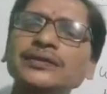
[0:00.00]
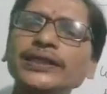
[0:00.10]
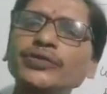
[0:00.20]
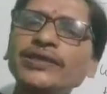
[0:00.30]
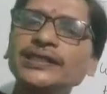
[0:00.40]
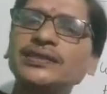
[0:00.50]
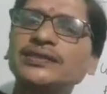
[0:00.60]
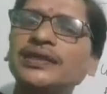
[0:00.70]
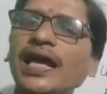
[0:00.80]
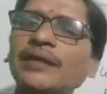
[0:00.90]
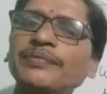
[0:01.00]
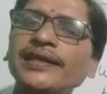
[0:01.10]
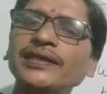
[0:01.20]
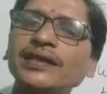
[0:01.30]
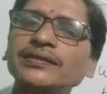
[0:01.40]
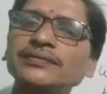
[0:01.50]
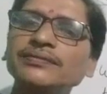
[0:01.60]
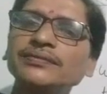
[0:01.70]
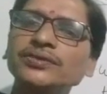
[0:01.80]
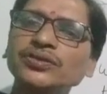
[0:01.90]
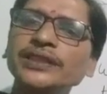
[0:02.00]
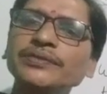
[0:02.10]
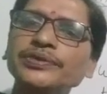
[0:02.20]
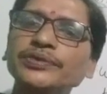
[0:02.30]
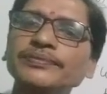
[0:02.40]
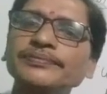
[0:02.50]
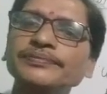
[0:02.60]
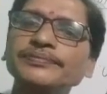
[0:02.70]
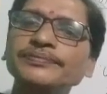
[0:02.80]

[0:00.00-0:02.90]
Request the librarian to give you.